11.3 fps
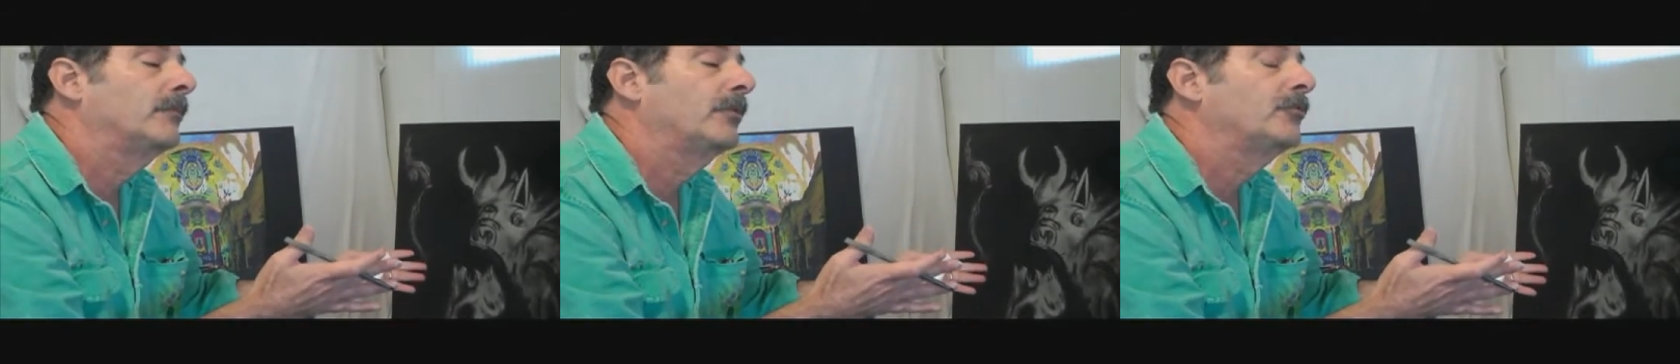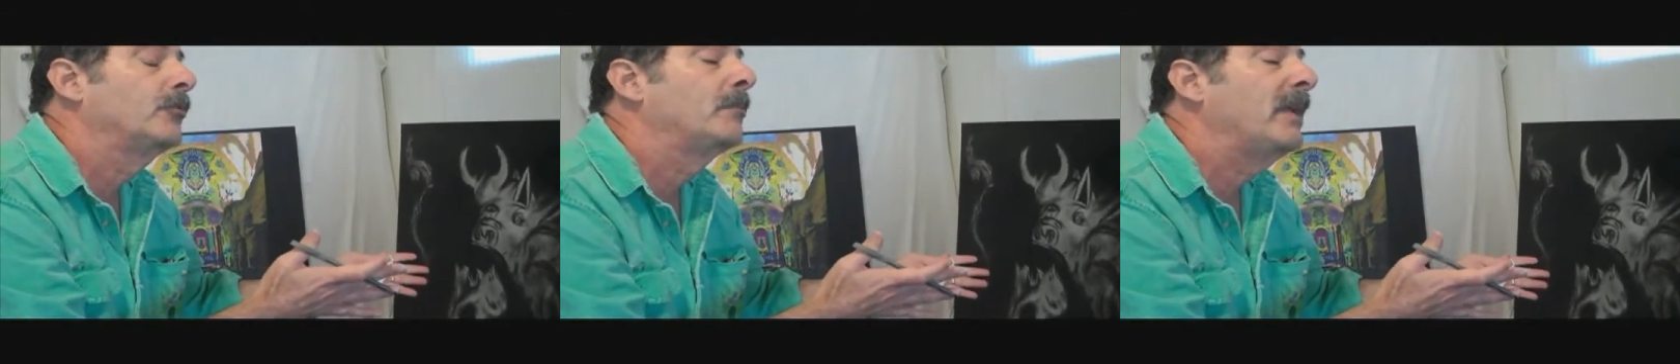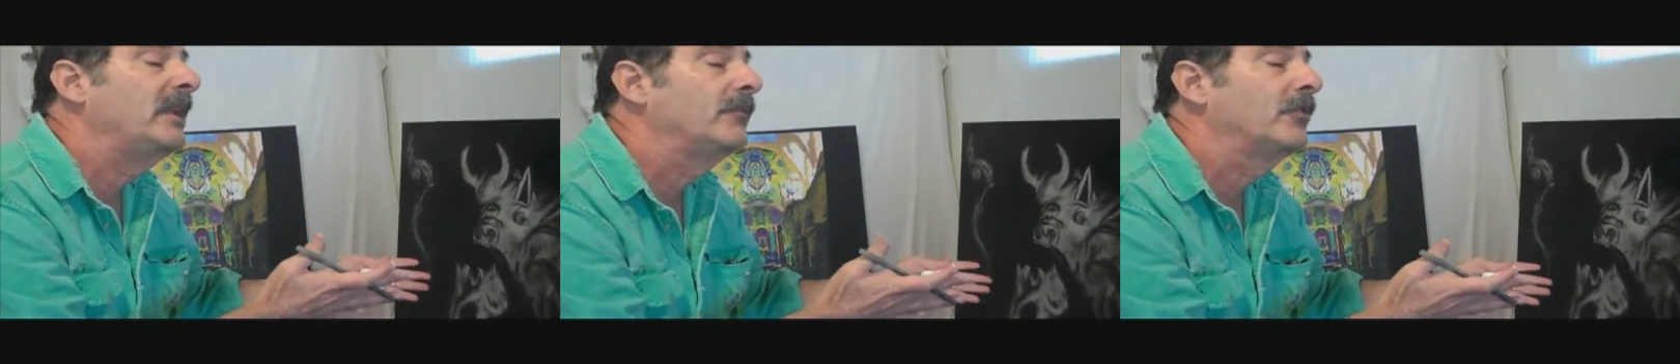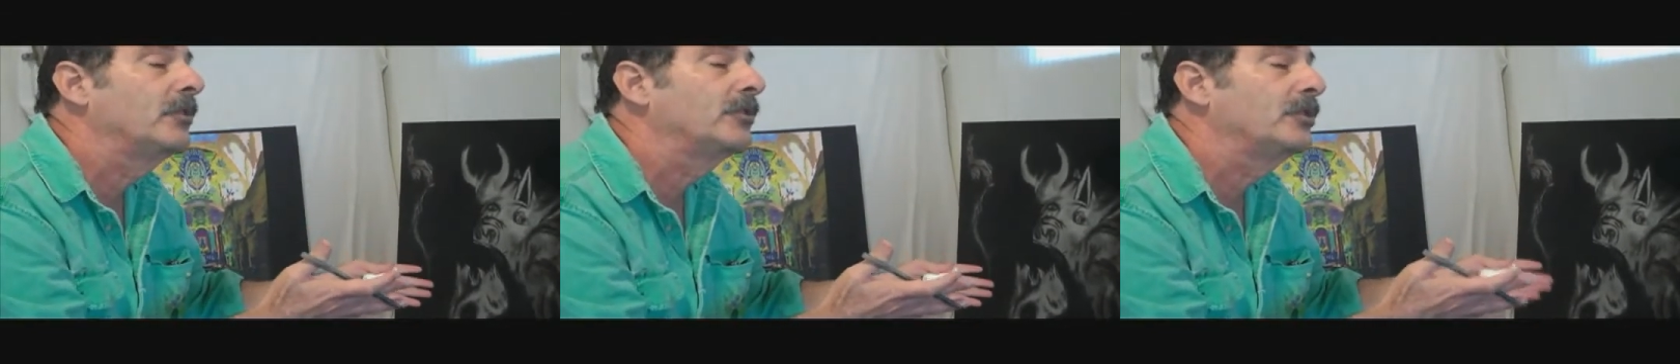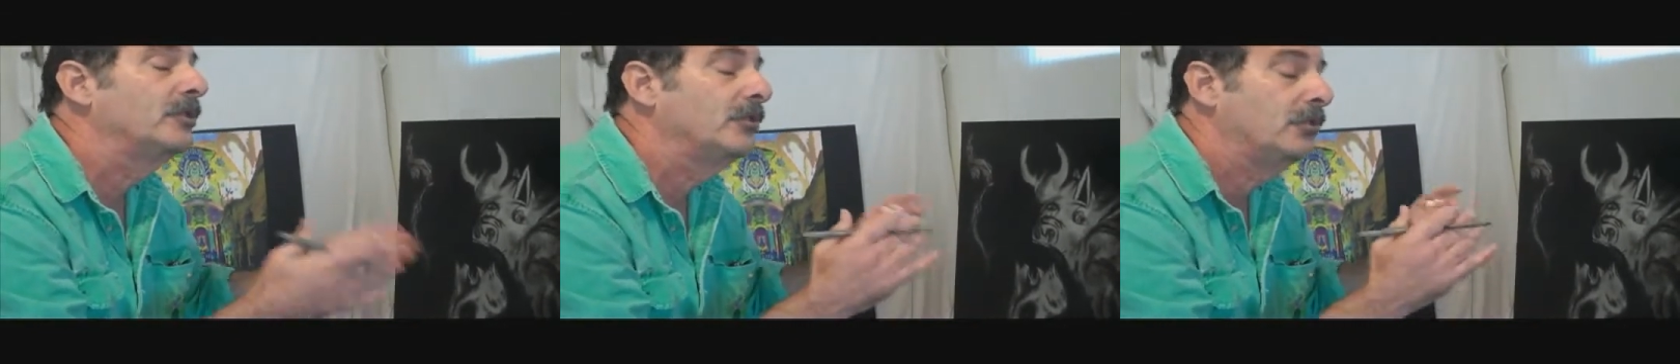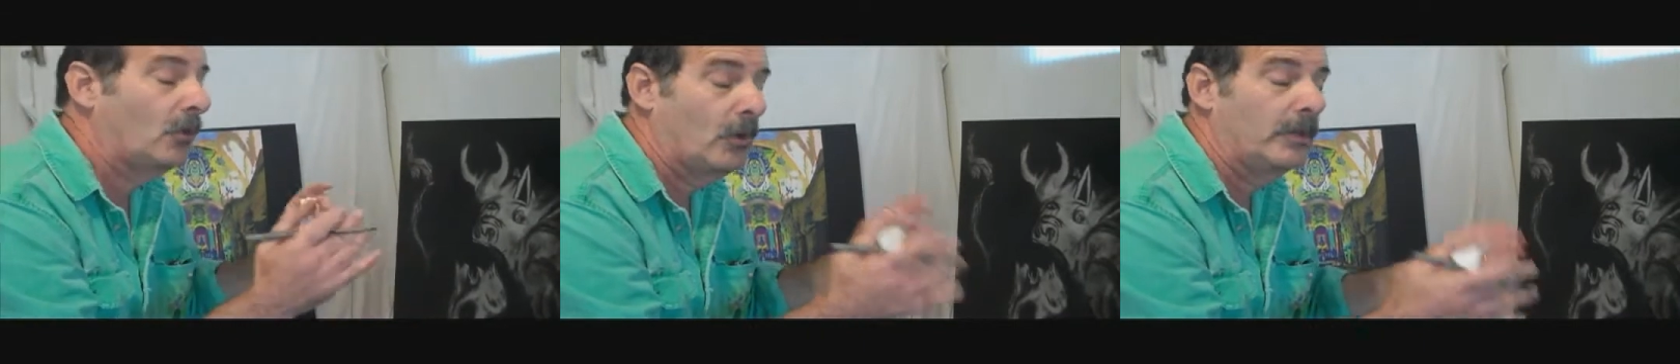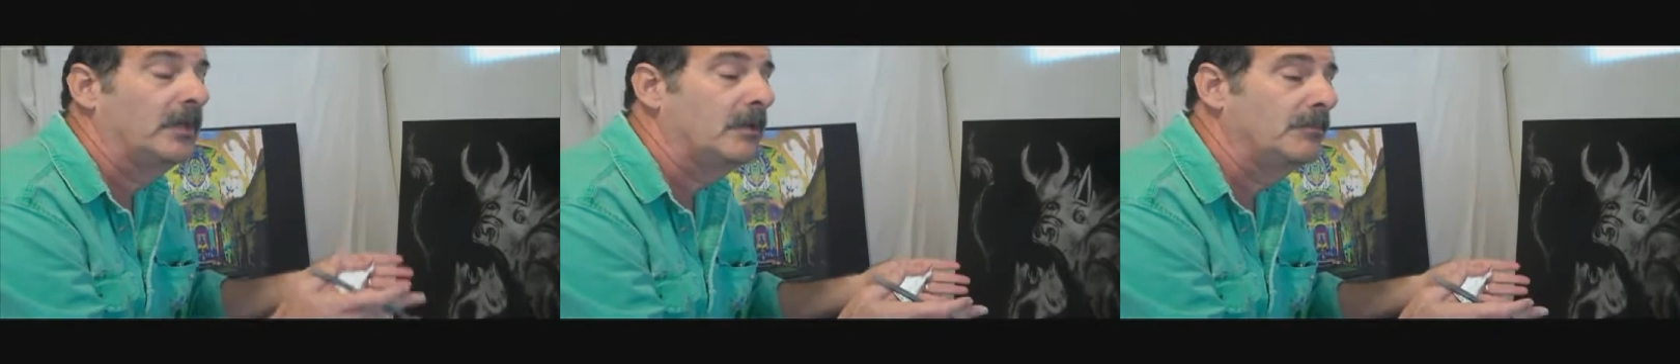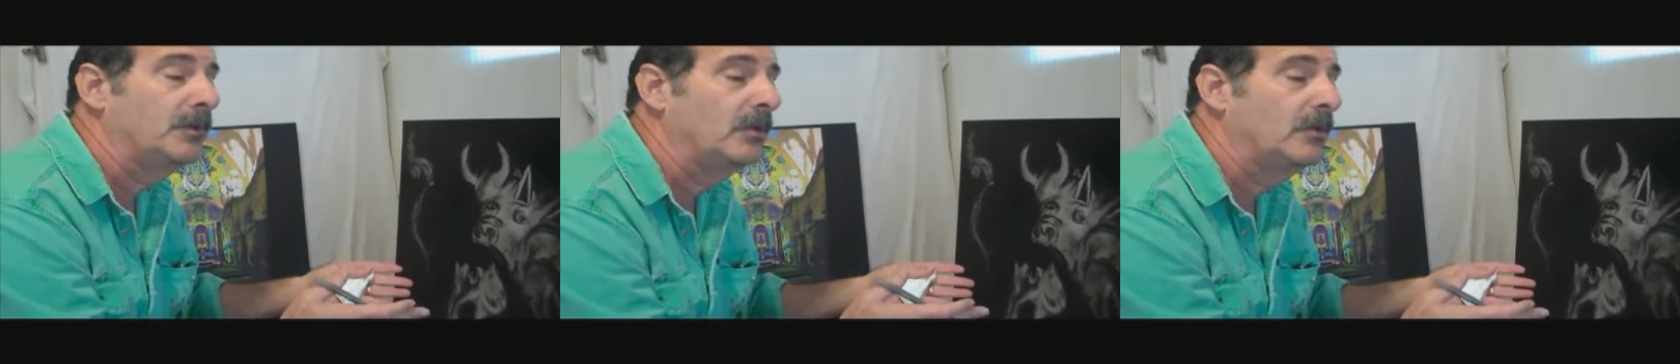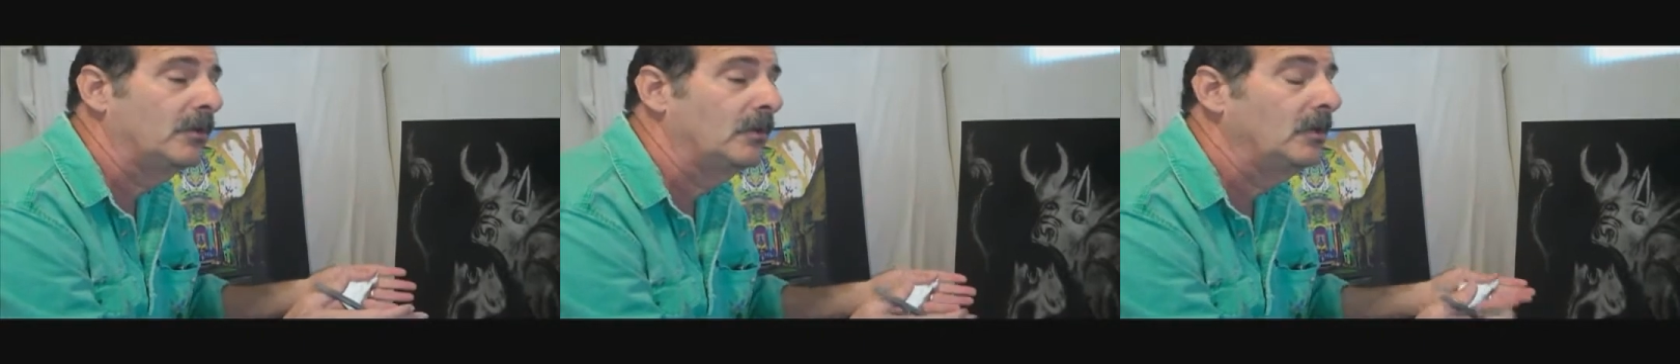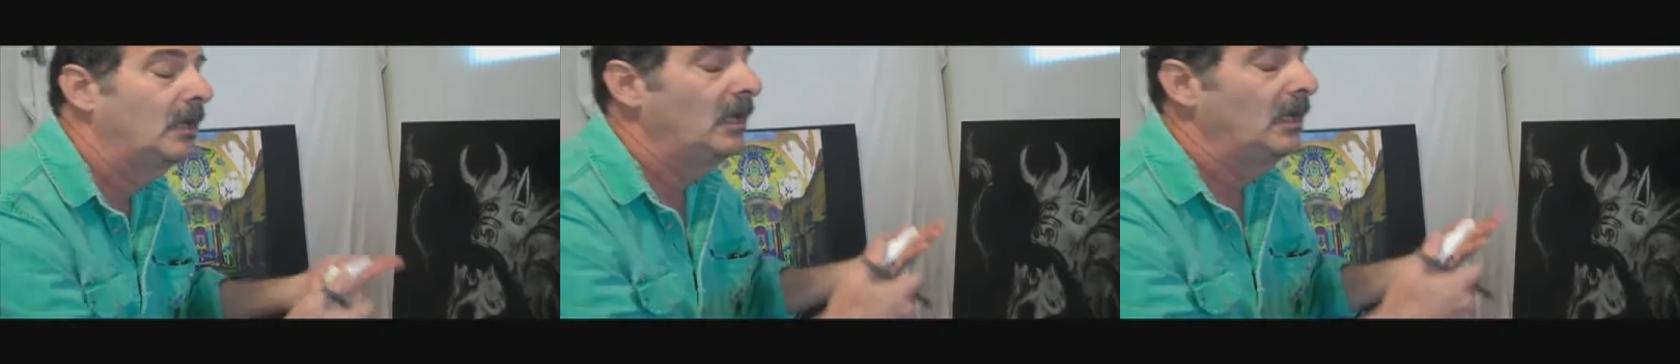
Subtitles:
through many versions on the computer,